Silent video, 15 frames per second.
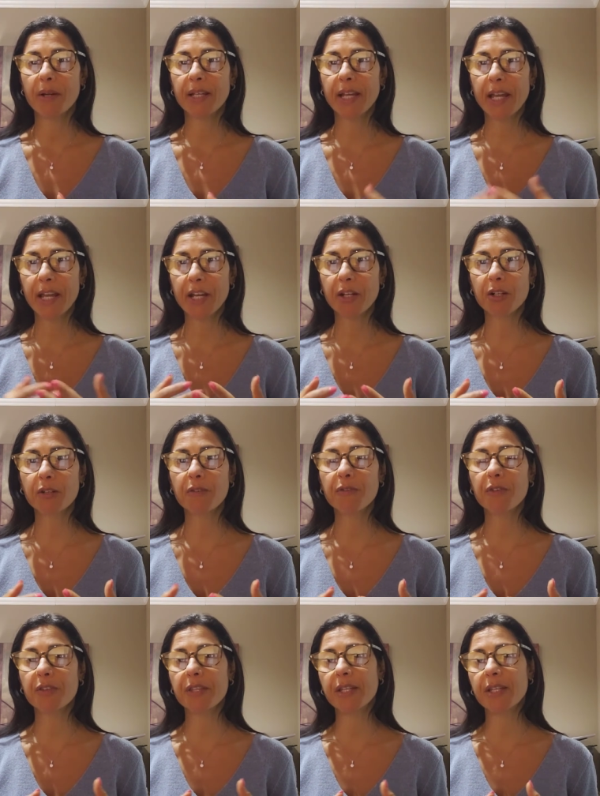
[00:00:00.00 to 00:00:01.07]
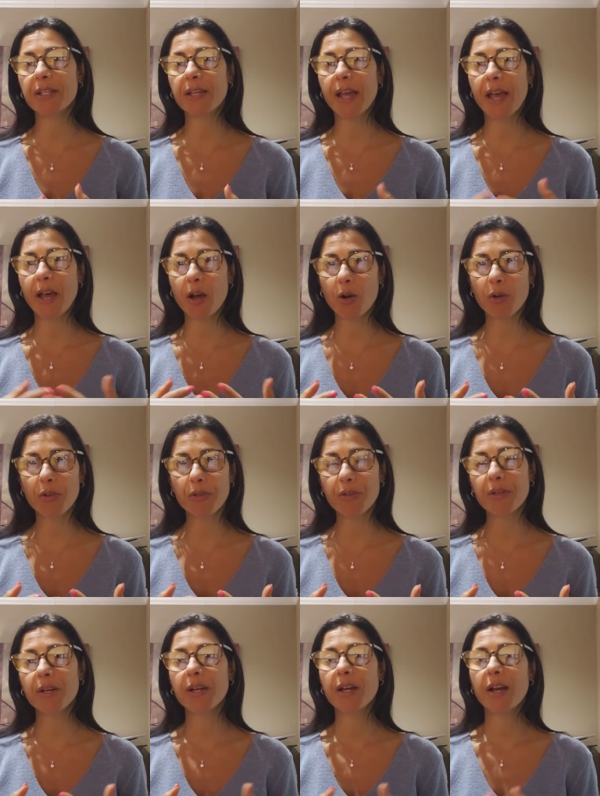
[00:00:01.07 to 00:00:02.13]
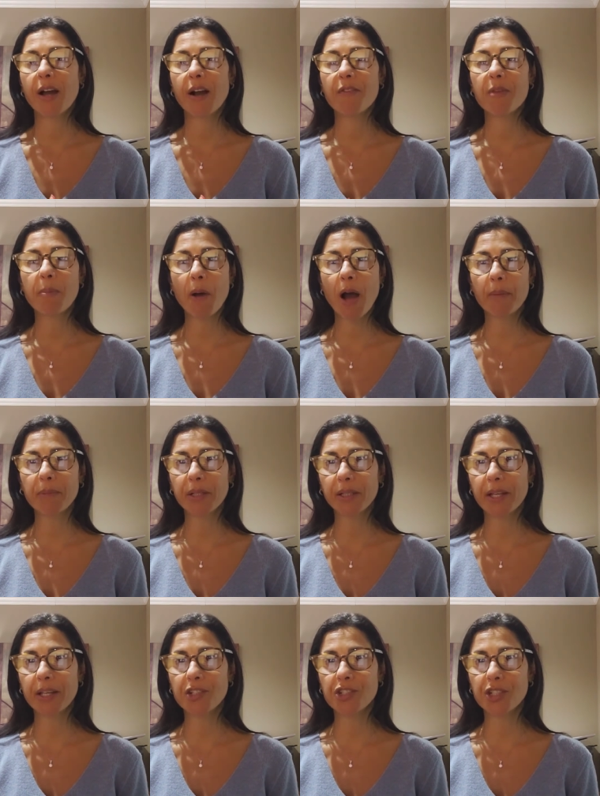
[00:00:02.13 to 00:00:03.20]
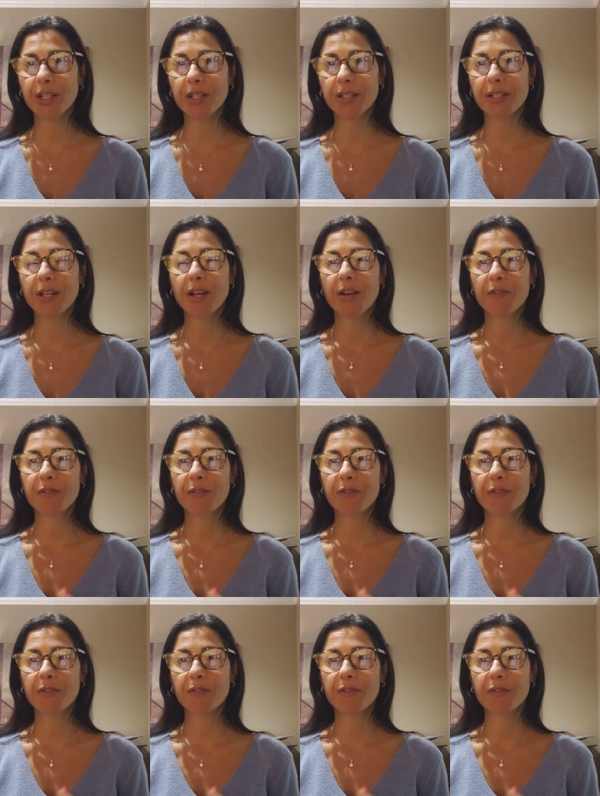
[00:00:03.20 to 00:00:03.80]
care for the health of the population,